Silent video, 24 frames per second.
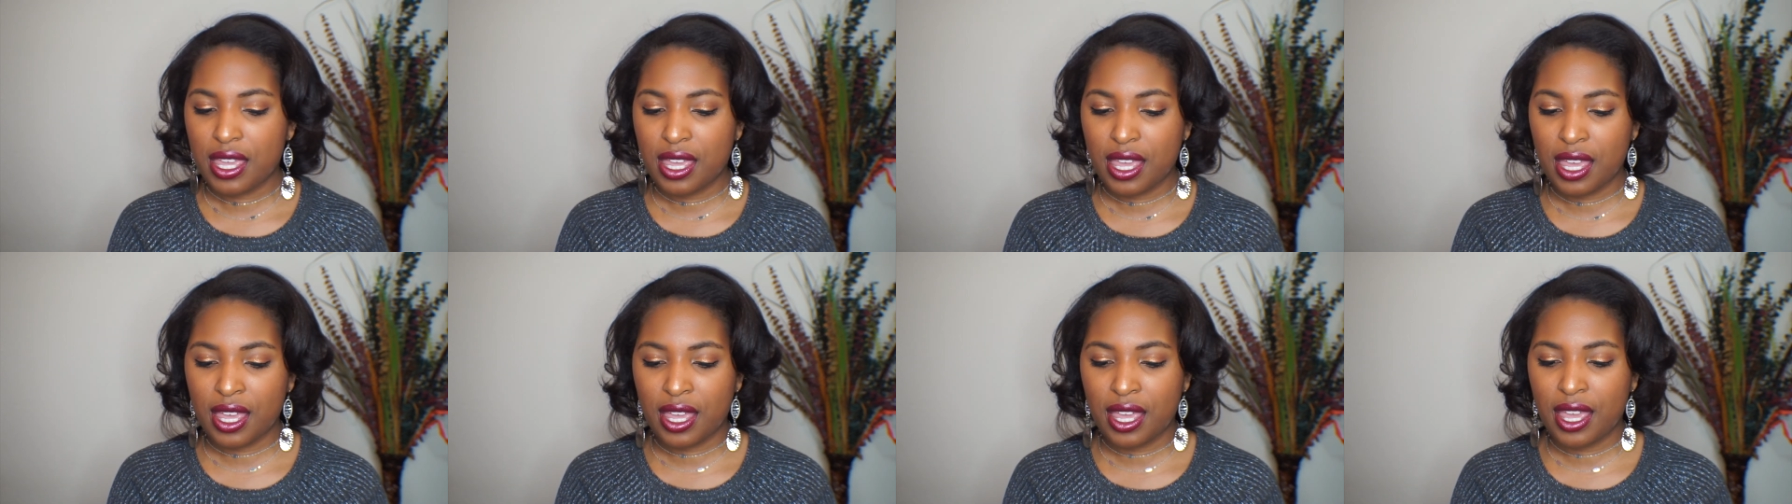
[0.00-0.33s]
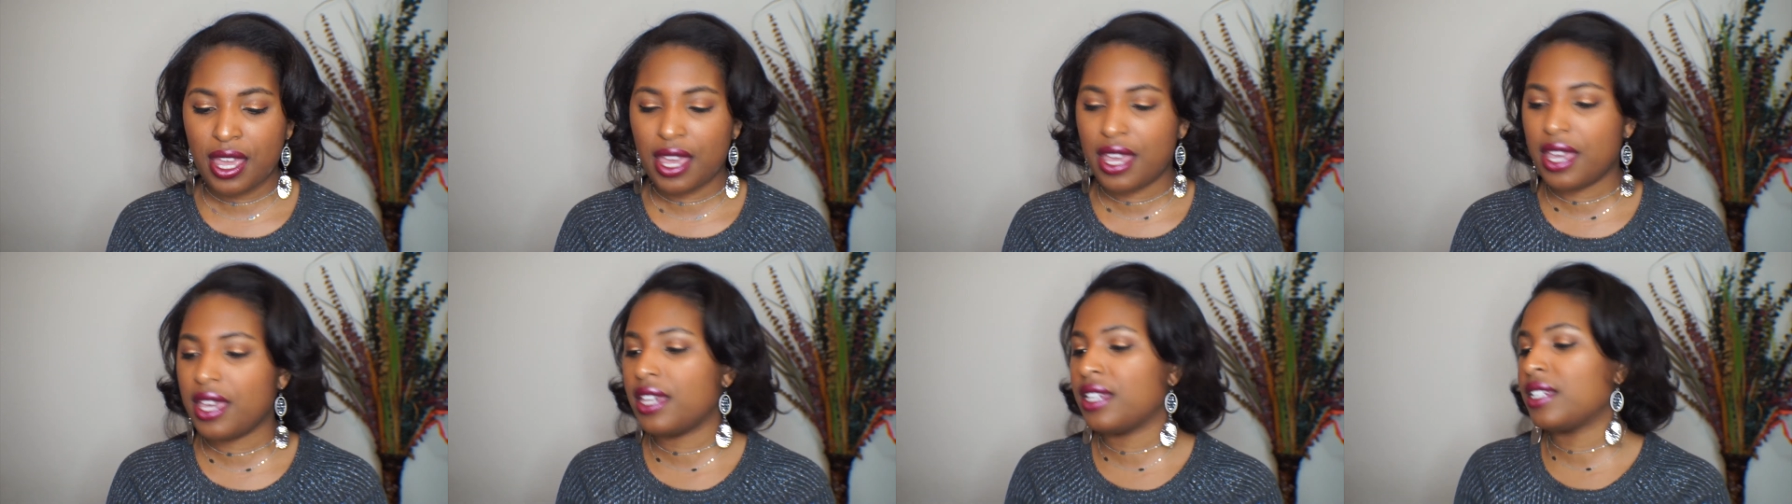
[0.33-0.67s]

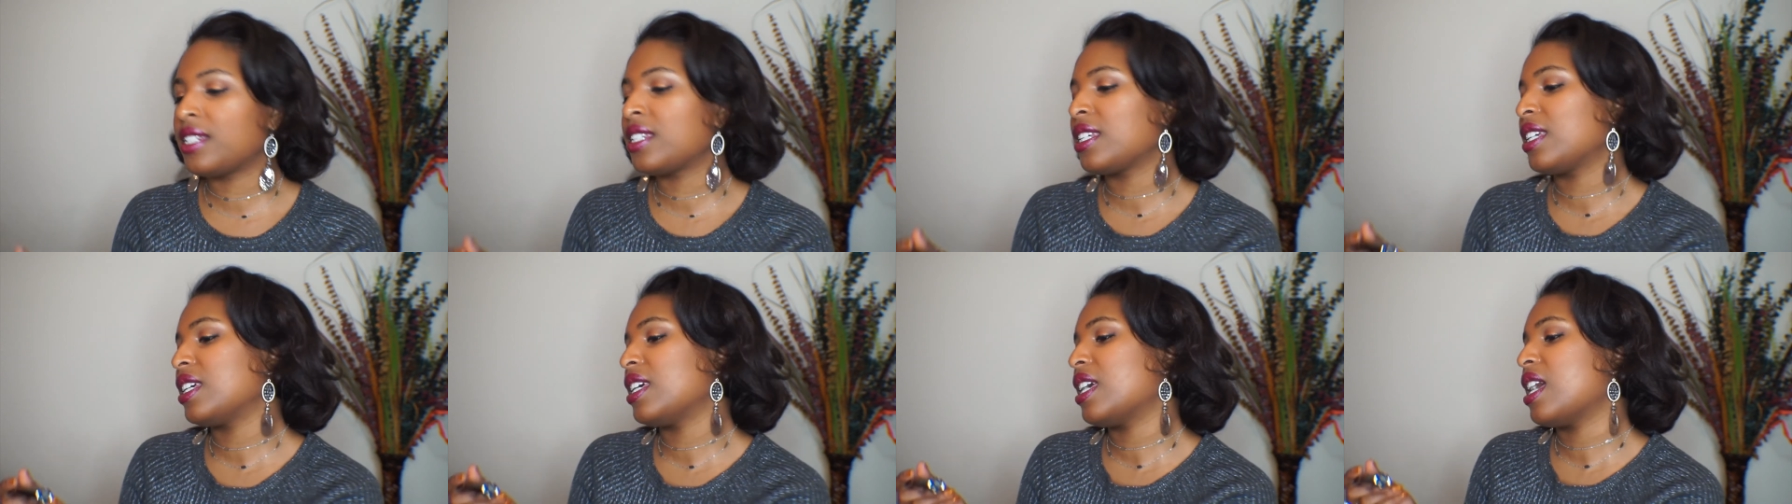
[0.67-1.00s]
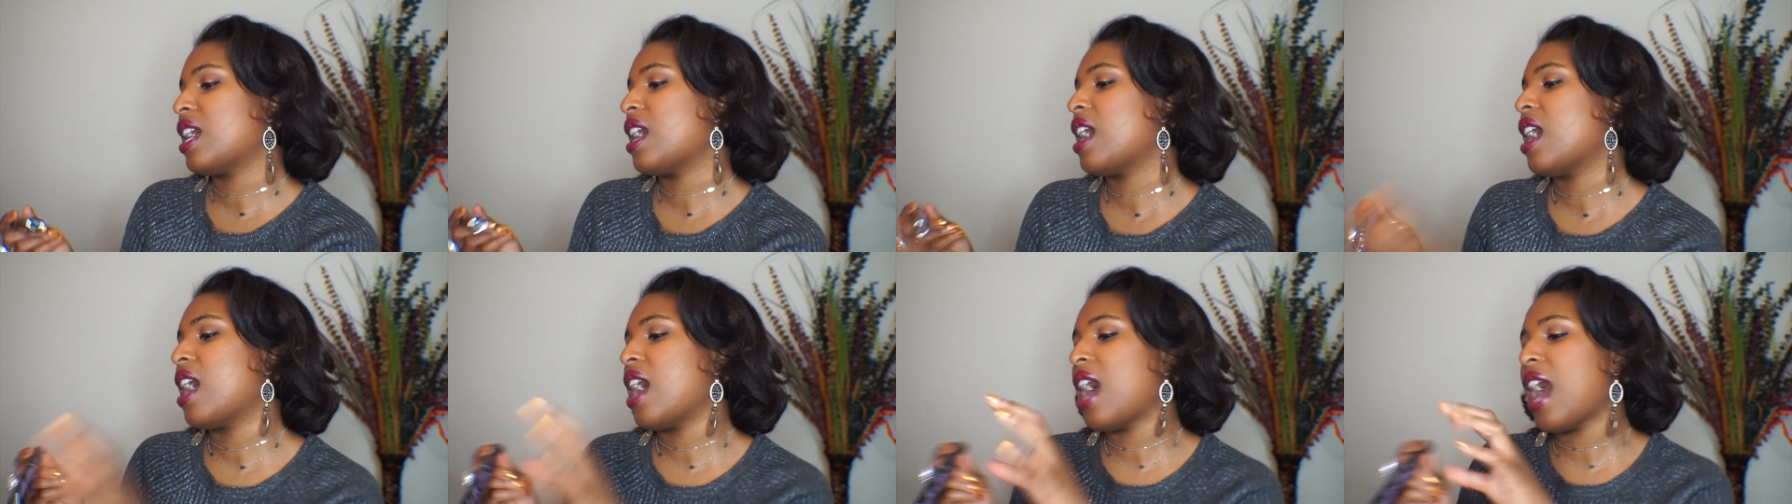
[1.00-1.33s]
And
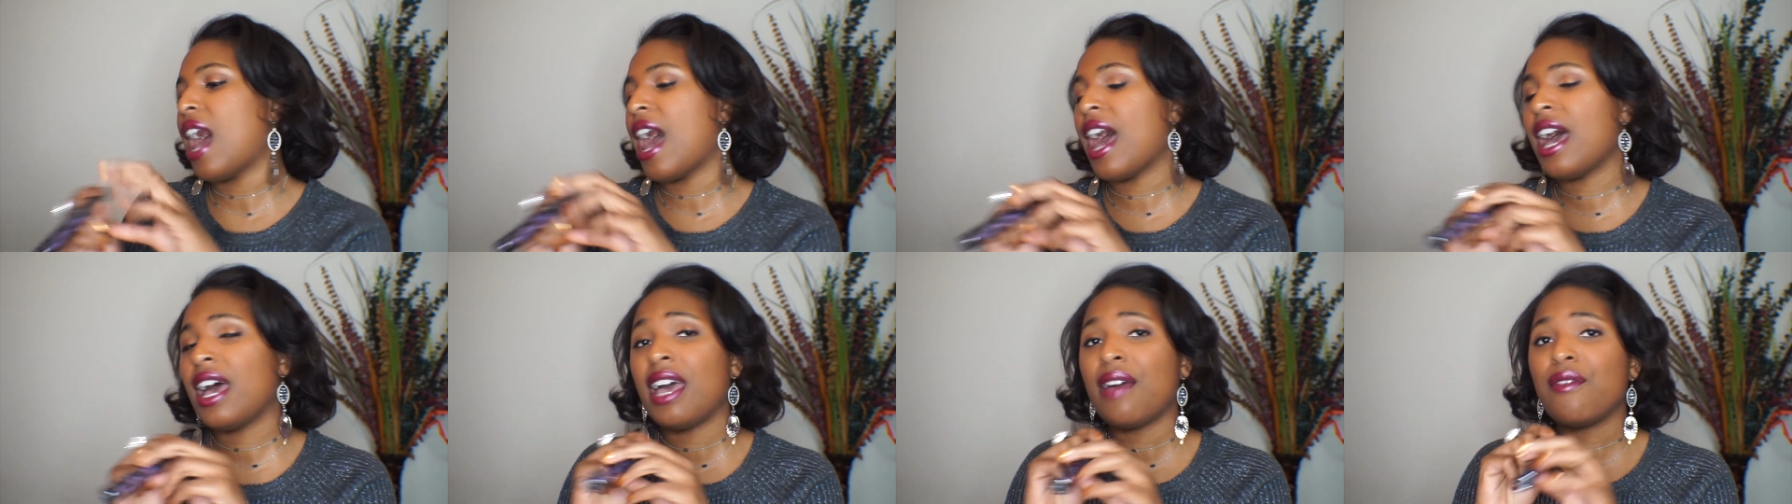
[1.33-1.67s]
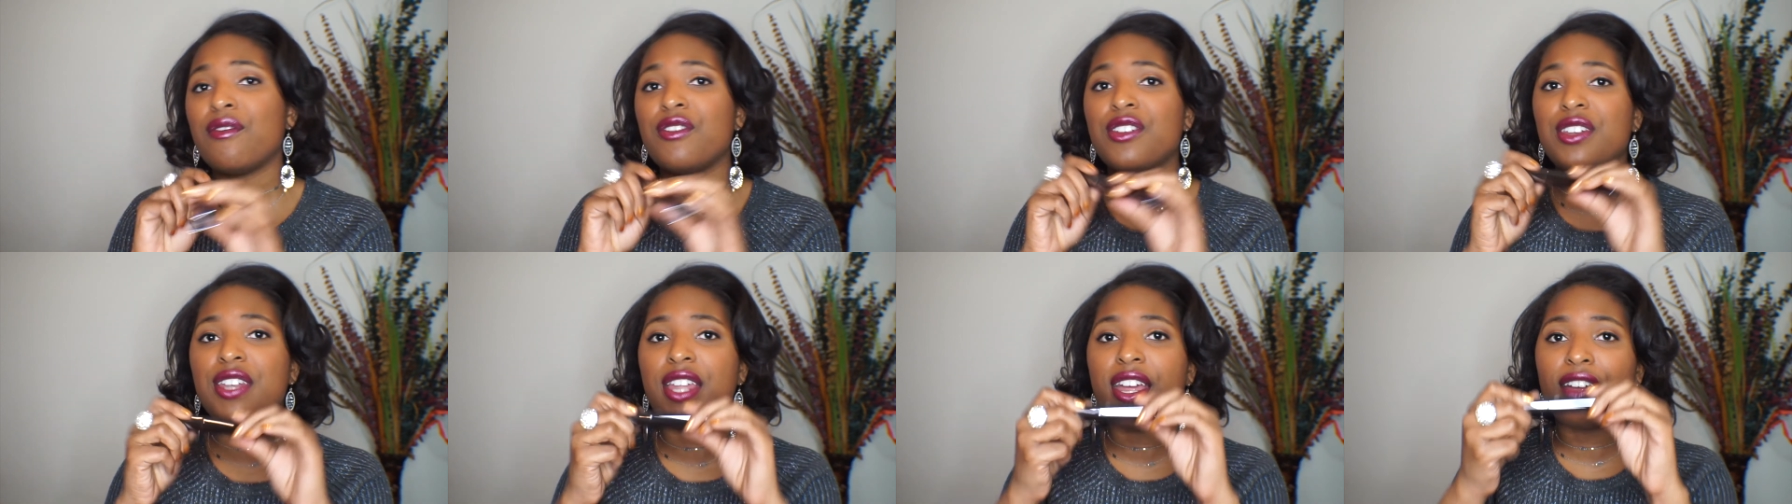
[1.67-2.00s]
I have
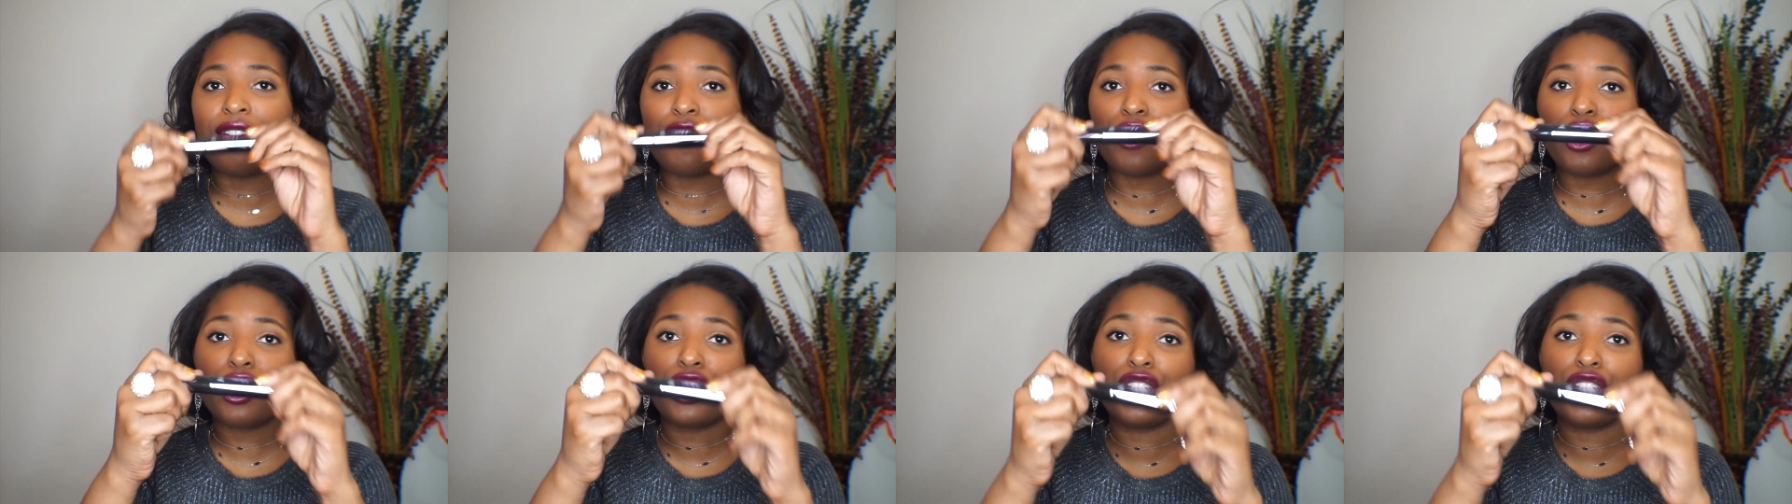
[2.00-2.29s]
never